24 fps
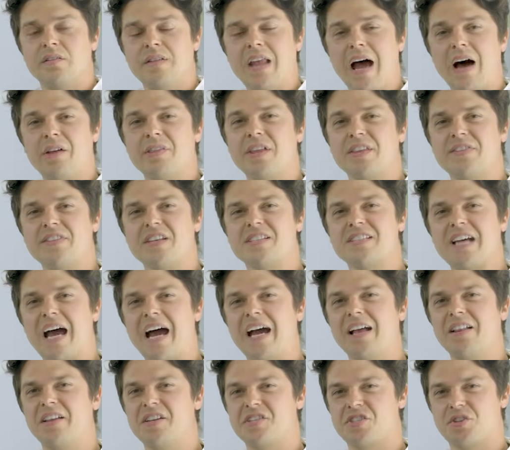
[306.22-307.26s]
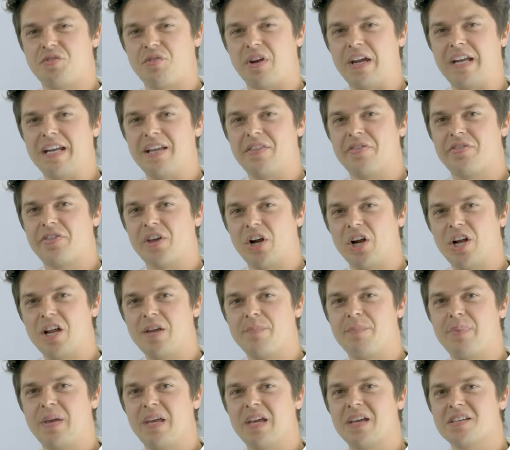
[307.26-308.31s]
Now that the dial is reading 30
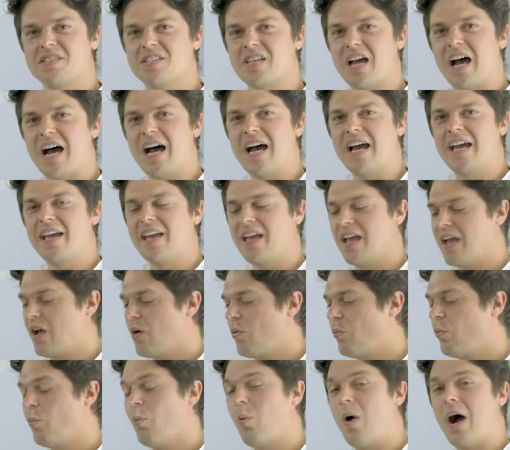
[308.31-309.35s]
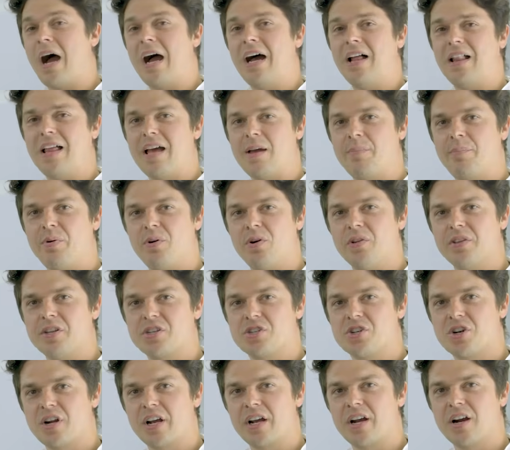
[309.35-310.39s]
psi while I pull the
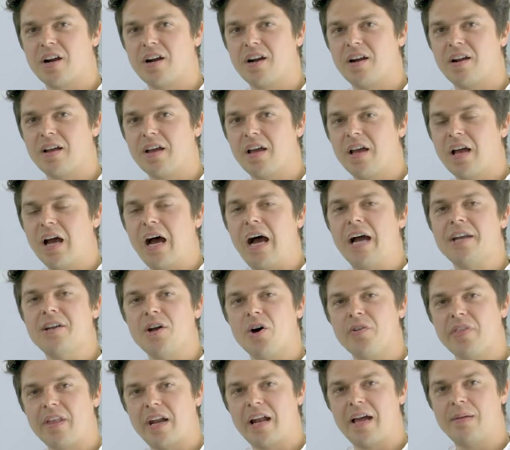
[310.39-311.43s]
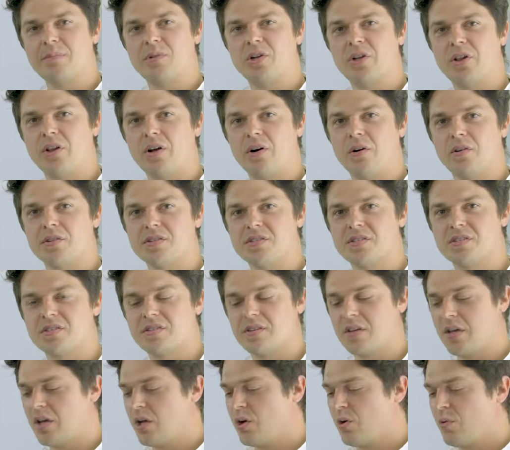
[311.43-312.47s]
trigger, I know that I'm close.
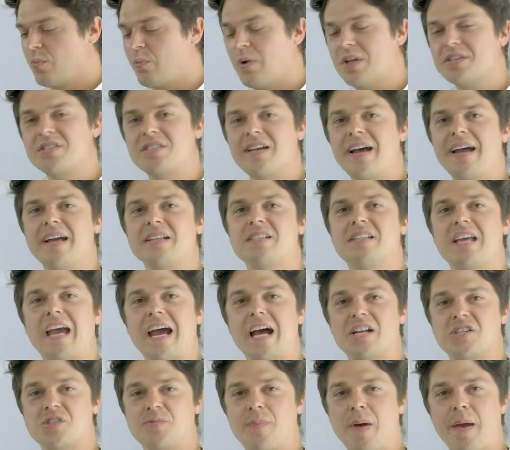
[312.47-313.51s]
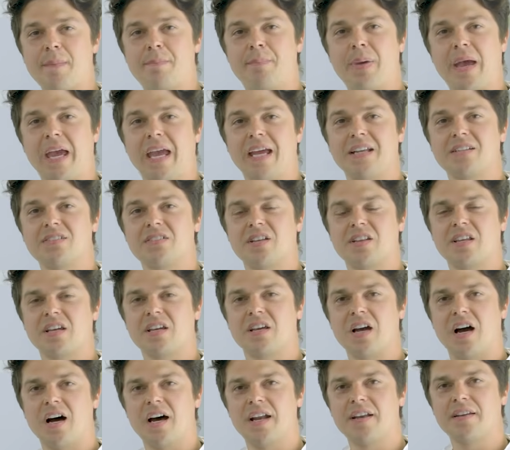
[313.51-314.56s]
Once I attach my paint to the
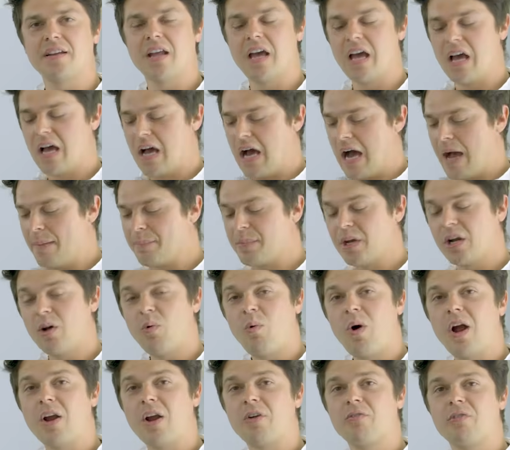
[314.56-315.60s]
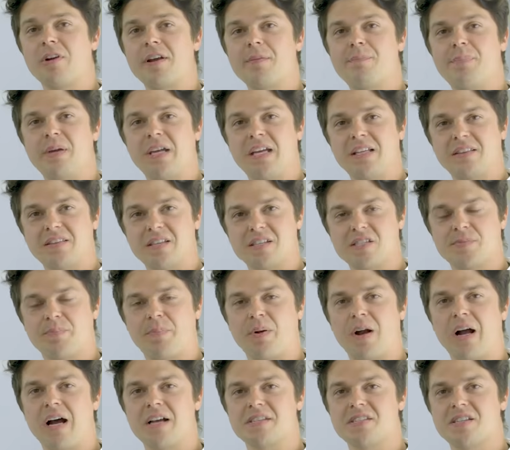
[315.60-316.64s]
gun, I'm going to want to repeat this
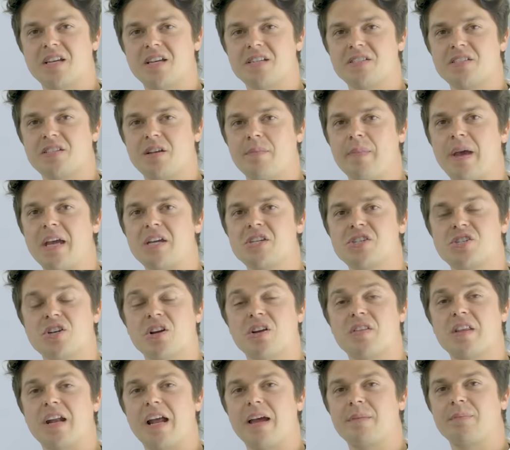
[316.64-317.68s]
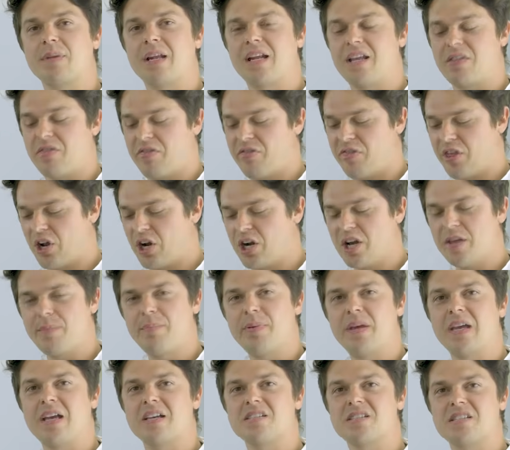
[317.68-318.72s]
process to make sure that I'm getting
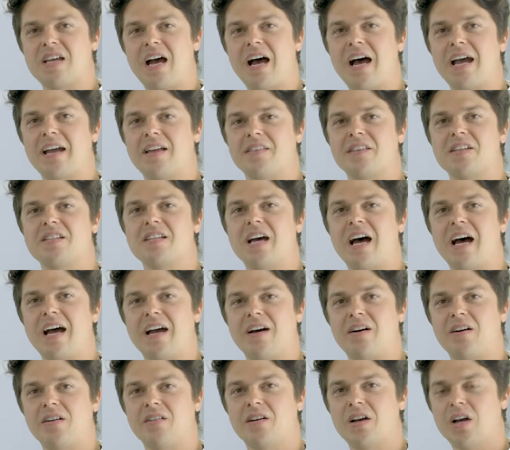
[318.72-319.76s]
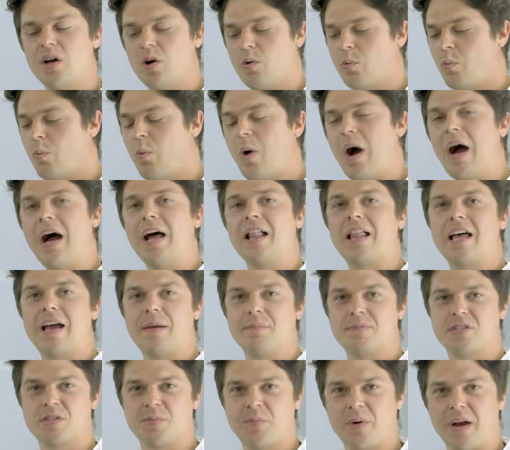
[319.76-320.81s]
30 psi on the dial while
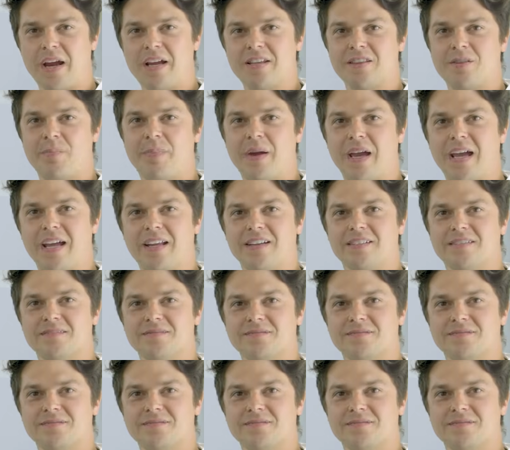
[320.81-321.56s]
I'm spraying the paint.